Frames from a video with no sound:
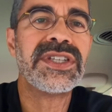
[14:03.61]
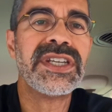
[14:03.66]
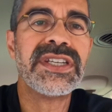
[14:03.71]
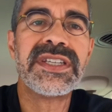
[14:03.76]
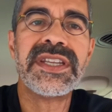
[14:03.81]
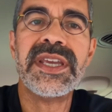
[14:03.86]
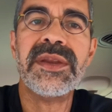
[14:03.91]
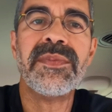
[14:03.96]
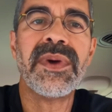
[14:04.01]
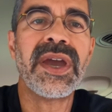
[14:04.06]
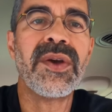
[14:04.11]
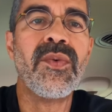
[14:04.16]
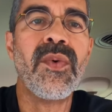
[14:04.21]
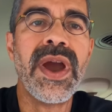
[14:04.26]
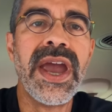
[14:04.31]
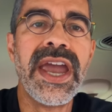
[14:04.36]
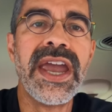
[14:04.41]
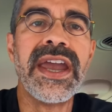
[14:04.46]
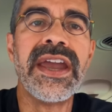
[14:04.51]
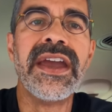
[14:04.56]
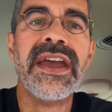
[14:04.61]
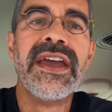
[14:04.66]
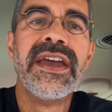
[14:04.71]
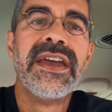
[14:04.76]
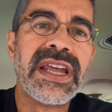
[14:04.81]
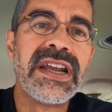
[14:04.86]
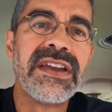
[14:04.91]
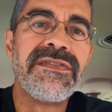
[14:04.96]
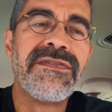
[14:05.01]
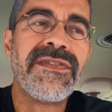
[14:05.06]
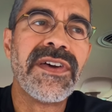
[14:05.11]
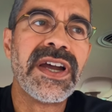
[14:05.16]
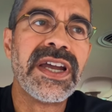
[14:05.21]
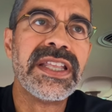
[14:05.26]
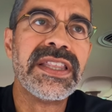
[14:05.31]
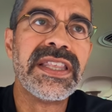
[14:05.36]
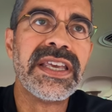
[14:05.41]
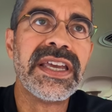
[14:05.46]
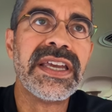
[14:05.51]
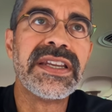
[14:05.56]
just in my way. And I
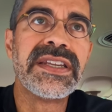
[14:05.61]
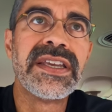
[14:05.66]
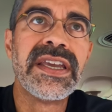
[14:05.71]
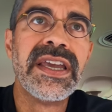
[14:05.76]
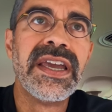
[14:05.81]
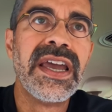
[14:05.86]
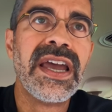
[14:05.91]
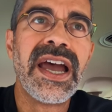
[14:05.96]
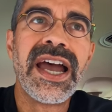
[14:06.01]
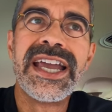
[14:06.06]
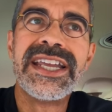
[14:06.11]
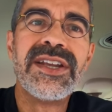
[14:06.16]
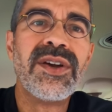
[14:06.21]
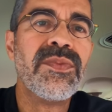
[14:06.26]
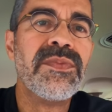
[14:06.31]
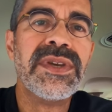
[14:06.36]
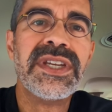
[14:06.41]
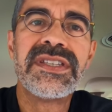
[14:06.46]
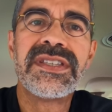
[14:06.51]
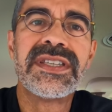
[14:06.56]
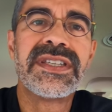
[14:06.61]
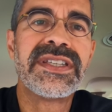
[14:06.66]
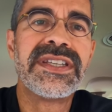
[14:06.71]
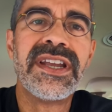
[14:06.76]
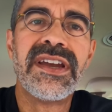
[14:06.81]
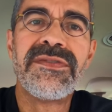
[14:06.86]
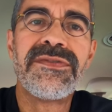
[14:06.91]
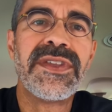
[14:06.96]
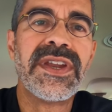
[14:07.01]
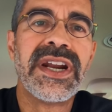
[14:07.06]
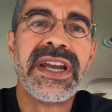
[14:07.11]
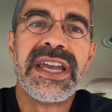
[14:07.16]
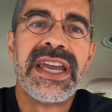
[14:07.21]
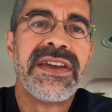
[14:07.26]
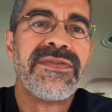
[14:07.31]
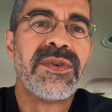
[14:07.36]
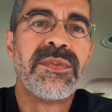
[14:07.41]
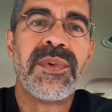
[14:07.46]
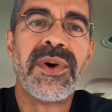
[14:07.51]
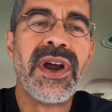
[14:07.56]
find that I don't miss the stuff that I
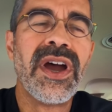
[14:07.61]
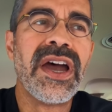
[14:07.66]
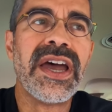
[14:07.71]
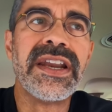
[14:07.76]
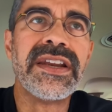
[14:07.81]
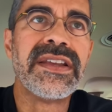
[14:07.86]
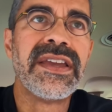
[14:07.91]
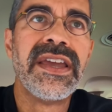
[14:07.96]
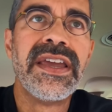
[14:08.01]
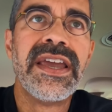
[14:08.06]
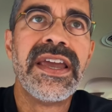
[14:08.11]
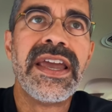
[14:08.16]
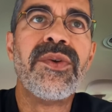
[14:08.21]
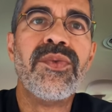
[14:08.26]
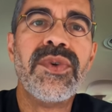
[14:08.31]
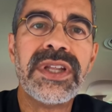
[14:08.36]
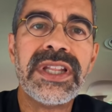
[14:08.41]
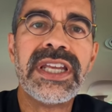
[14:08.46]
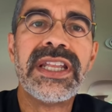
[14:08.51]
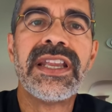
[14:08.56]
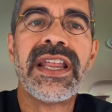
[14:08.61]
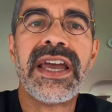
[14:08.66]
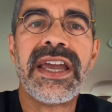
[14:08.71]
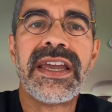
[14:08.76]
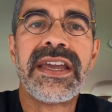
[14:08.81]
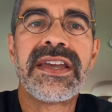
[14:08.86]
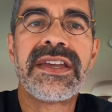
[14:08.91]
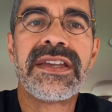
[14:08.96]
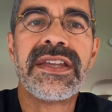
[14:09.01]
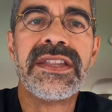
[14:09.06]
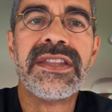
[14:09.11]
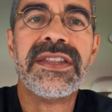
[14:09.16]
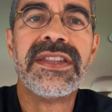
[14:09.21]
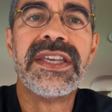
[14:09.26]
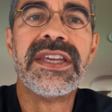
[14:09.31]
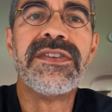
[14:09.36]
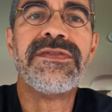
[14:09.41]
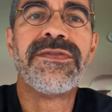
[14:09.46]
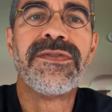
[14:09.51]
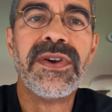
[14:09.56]
haven't brought. I really like
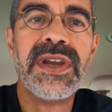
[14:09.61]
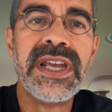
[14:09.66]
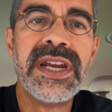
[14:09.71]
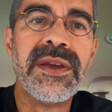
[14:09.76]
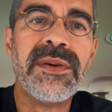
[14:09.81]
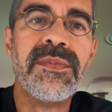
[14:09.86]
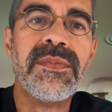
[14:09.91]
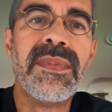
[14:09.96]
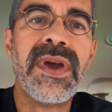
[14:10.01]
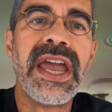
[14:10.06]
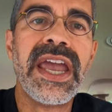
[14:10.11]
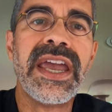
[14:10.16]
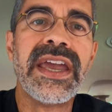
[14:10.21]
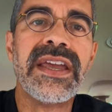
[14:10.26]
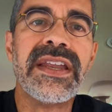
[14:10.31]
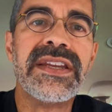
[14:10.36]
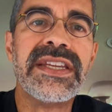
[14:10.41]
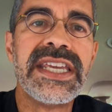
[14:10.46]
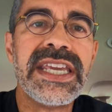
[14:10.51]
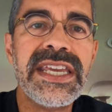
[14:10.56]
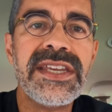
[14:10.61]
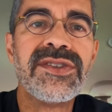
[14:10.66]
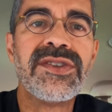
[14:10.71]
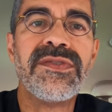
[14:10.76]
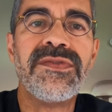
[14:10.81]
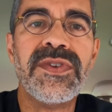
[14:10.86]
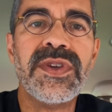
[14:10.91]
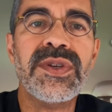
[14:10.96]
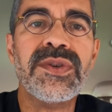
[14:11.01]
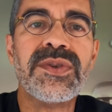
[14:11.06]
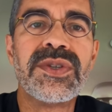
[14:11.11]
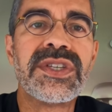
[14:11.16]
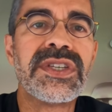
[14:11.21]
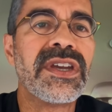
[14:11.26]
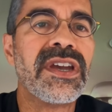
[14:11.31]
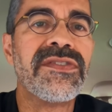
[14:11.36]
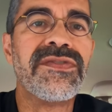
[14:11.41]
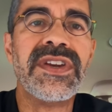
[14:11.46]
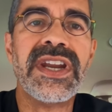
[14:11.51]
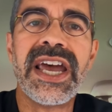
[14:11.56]
the freedom and ease of use
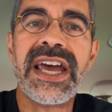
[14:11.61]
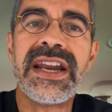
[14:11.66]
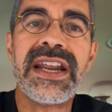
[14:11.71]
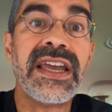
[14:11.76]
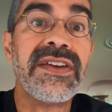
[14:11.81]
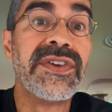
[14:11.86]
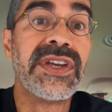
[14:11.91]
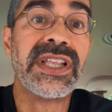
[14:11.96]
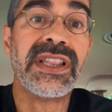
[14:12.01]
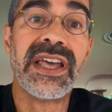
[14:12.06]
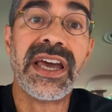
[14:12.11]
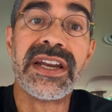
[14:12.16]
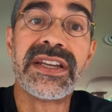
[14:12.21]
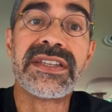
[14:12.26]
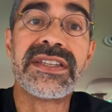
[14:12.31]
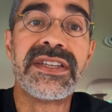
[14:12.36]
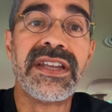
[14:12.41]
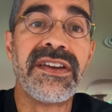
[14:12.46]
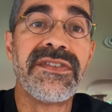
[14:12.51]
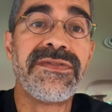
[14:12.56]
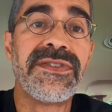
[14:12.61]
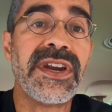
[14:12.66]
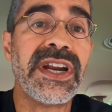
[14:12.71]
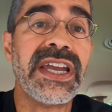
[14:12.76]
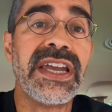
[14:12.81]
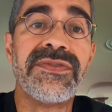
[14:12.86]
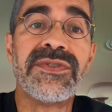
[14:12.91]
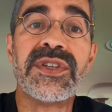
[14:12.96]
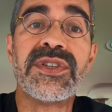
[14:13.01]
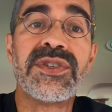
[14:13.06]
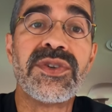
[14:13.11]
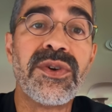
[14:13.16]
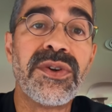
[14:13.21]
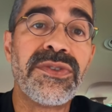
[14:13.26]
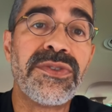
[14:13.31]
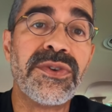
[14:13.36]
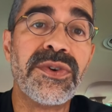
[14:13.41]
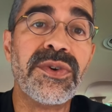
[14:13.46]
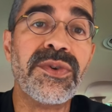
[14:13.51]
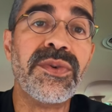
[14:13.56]
of not having a lot of stuff that I have to
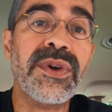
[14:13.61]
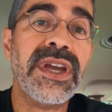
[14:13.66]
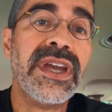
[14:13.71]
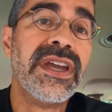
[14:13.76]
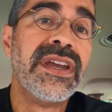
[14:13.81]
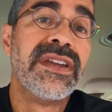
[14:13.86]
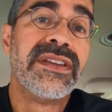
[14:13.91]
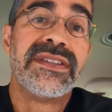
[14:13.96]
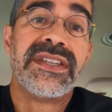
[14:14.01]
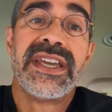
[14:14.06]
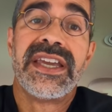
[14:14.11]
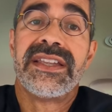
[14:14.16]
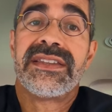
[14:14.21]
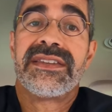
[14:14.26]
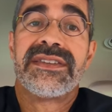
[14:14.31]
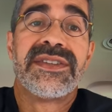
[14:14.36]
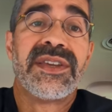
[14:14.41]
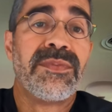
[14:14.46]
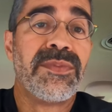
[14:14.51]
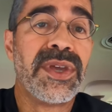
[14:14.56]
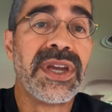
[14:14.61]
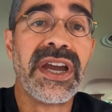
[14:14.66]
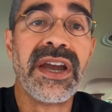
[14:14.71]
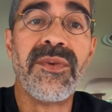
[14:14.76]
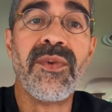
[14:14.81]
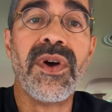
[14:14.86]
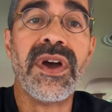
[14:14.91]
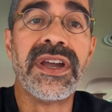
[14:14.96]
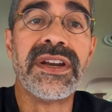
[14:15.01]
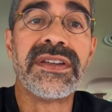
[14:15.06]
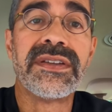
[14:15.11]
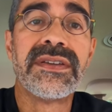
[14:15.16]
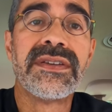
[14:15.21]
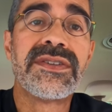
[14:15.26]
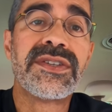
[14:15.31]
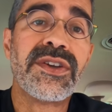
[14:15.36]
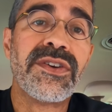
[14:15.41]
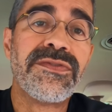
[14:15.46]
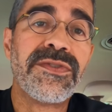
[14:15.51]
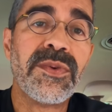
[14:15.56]
sort through to get to something I want.
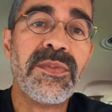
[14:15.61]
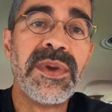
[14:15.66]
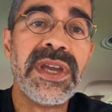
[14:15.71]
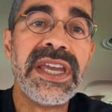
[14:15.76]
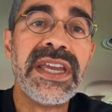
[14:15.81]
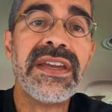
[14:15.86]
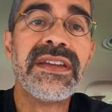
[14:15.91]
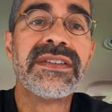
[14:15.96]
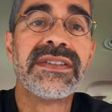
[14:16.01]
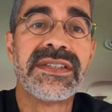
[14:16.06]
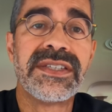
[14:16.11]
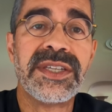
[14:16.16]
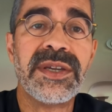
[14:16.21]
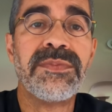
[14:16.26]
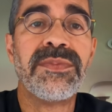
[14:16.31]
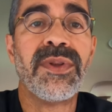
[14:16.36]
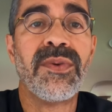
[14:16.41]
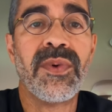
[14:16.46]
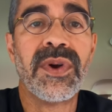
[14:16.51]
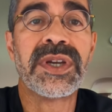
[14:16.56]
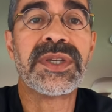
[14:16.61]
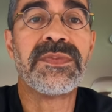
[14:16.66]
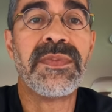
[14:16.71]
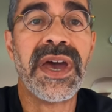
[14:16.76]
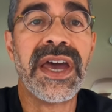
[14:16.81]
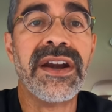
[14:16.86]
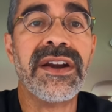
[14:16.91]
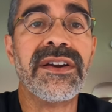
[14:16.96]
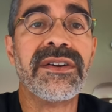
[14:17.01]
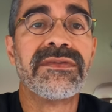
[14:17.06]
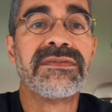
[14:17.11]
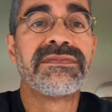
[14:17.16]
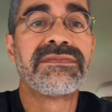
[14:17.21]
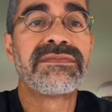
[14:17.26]
So for me, simple works better.